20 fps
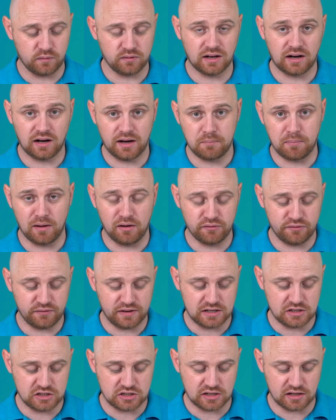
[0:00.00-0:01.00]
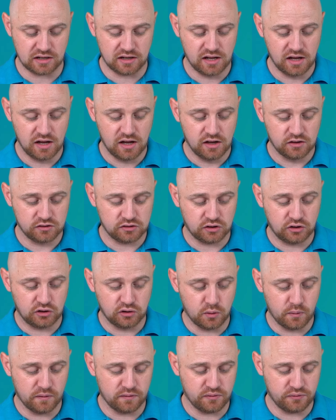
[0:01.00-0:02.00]
the clip-on feature,
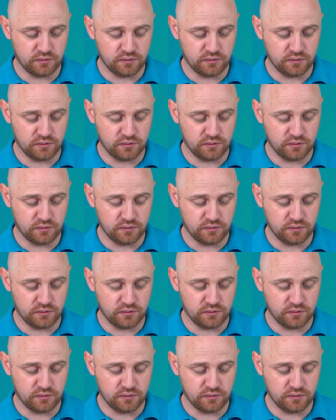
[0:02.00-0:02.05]
secure with the